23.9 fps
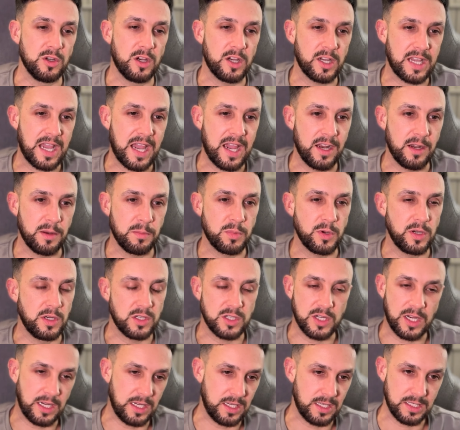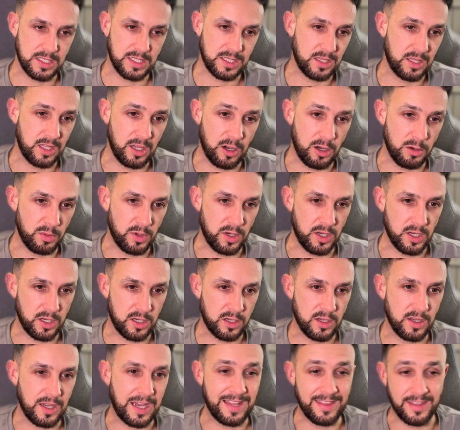I can appreciate the
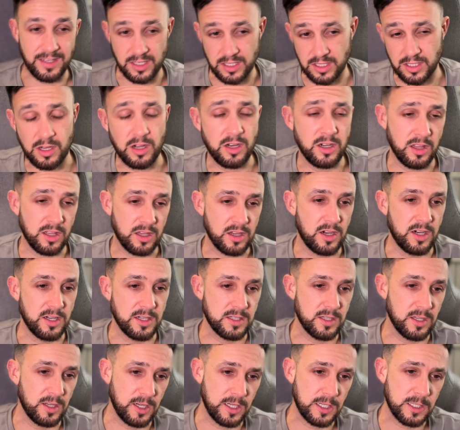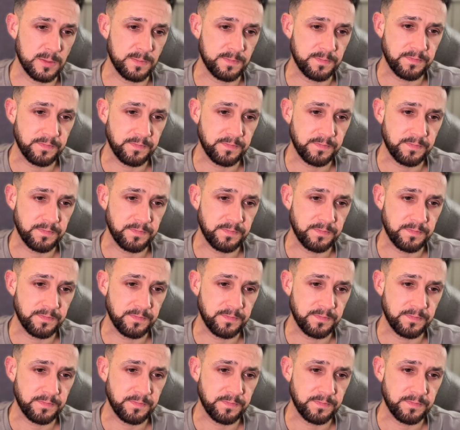artwork and the design of the card's nice.